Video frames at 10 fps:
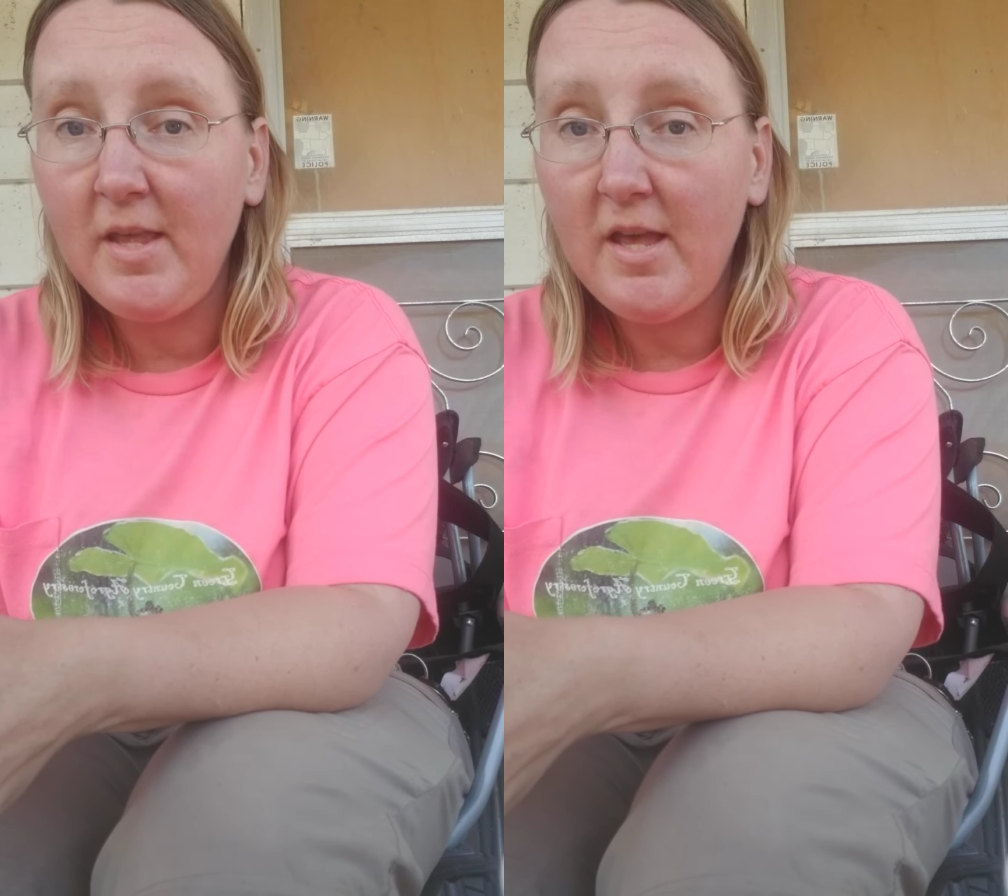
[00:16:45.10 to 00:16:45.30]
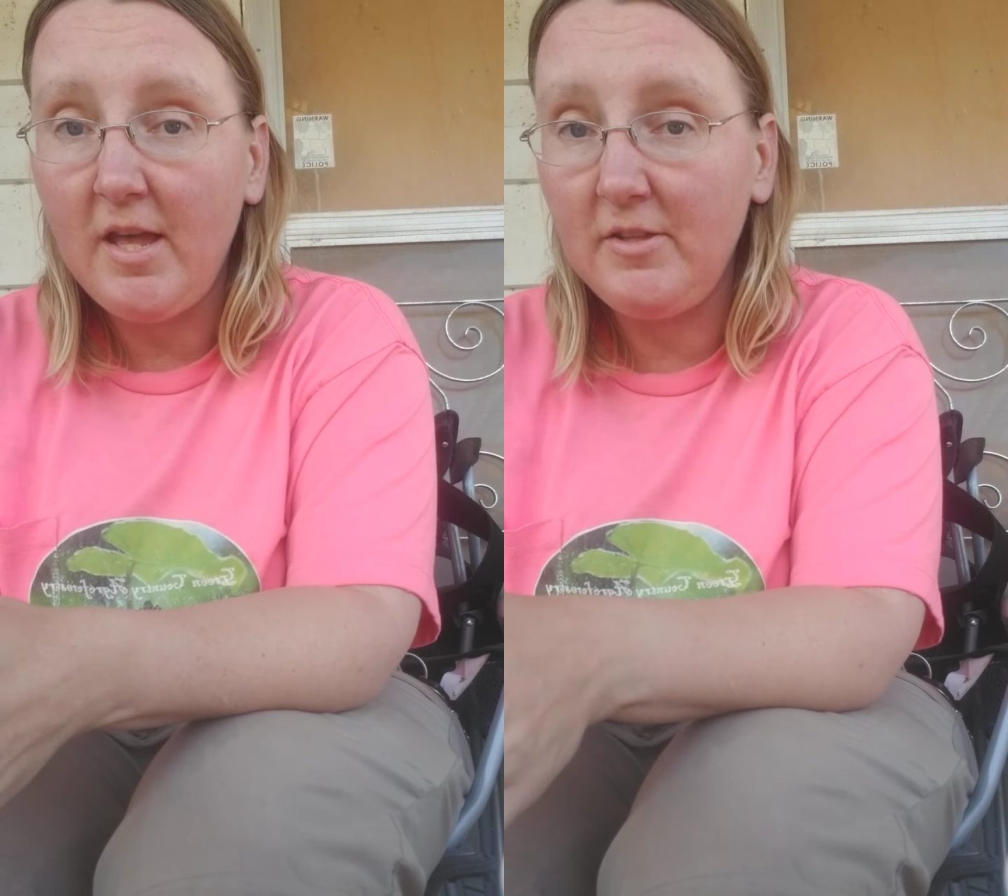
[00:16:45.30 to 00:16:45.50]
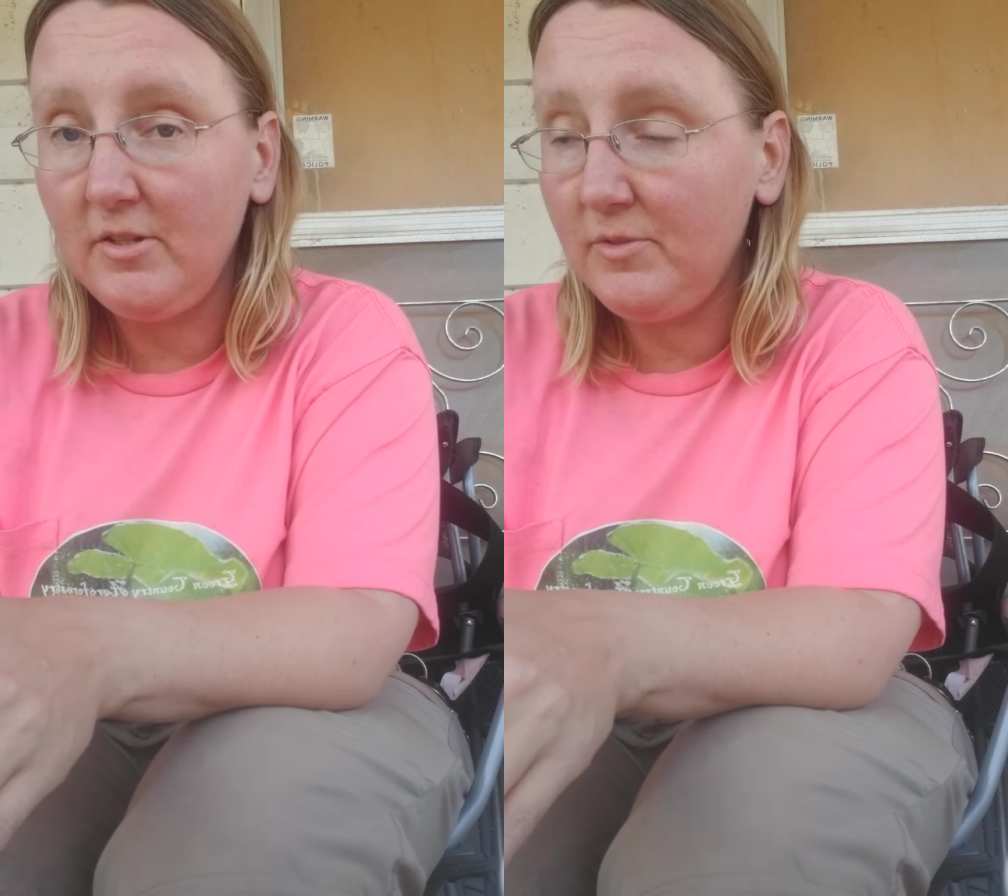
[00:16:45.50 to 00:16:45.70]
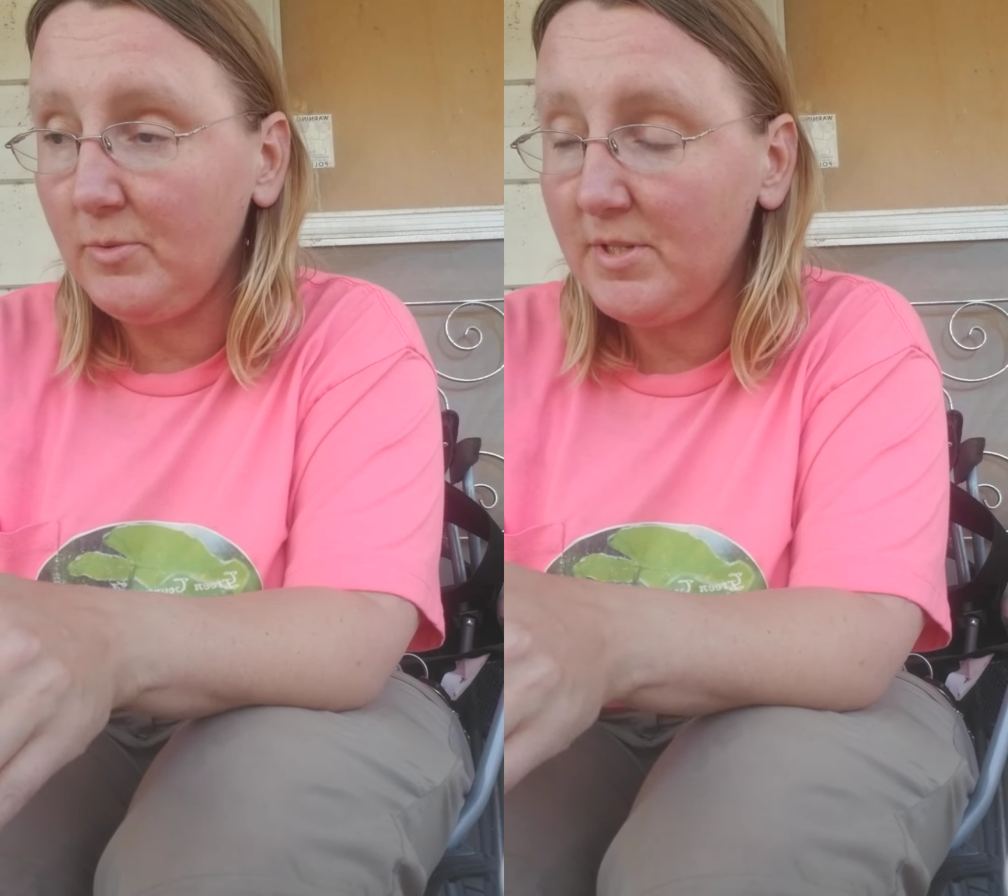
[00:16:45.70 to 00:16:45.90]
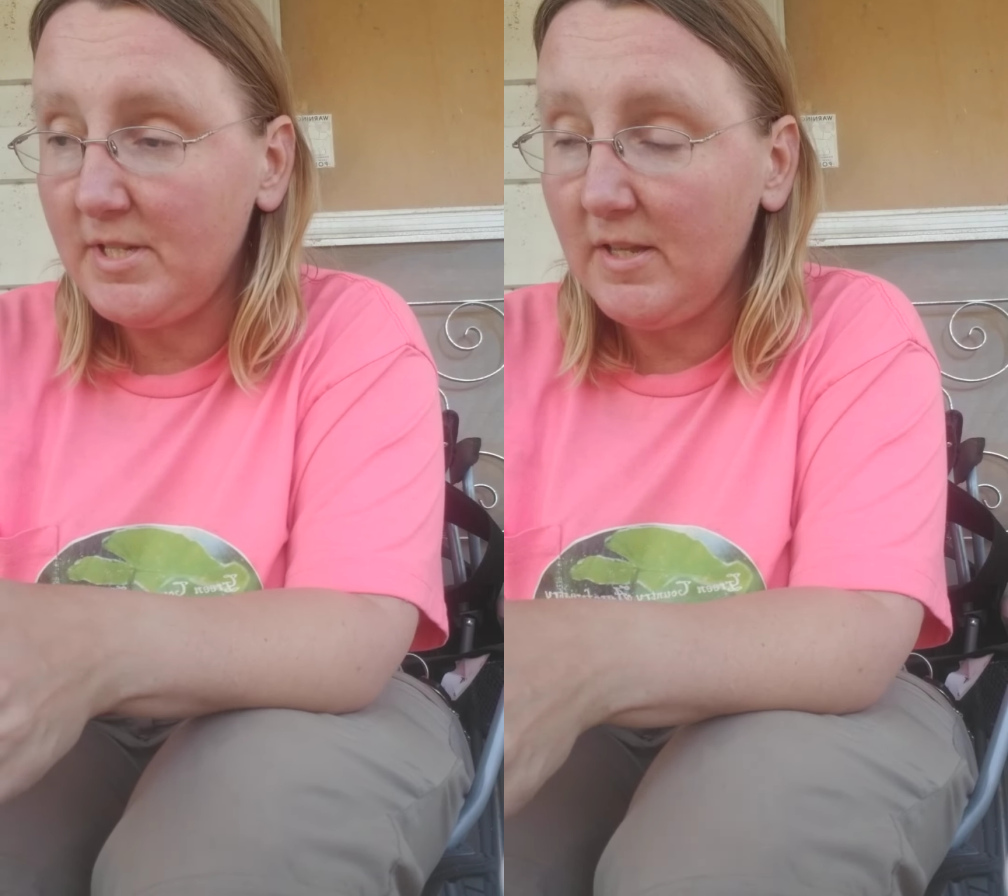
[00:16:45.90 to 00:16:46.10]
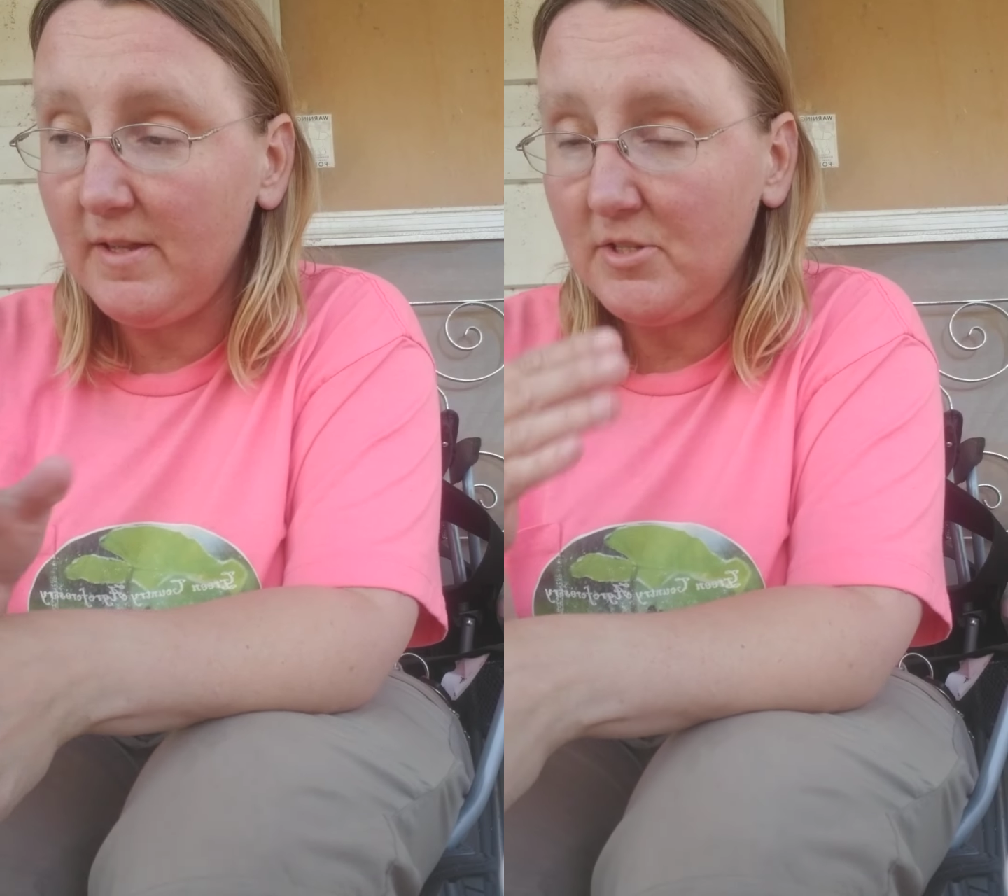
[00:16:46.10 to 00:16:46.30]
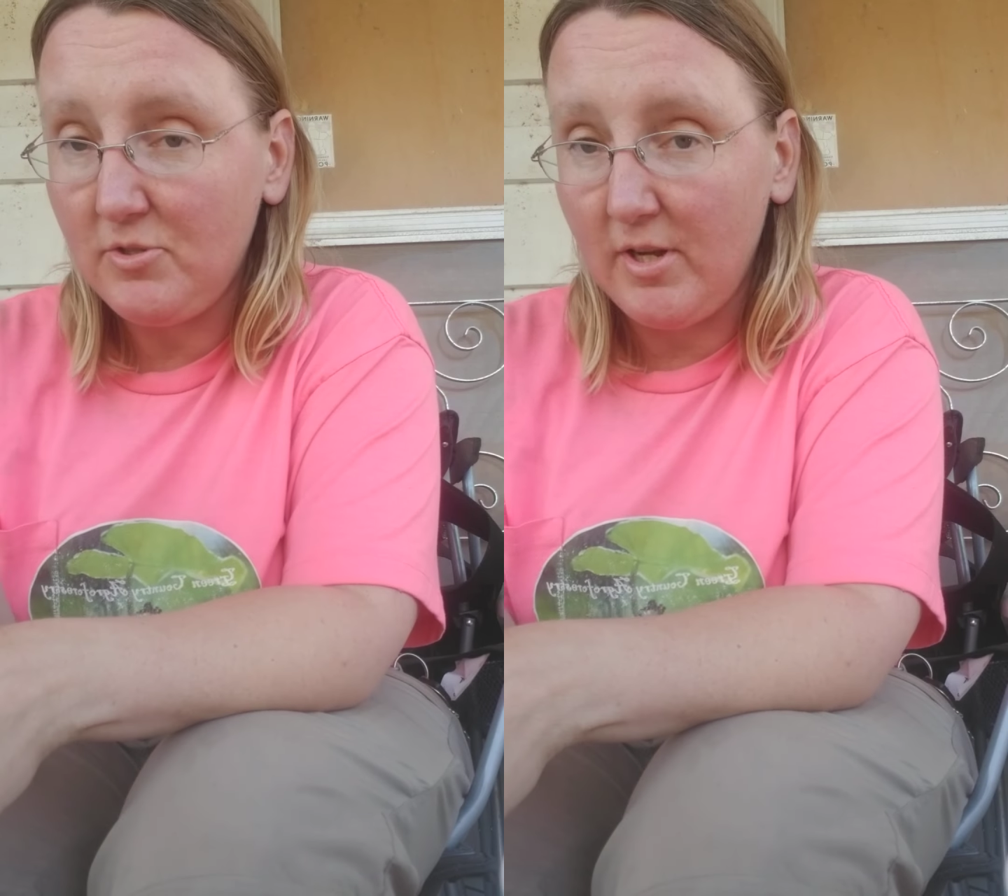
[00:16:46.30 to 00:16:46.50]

And then if you would say, let's try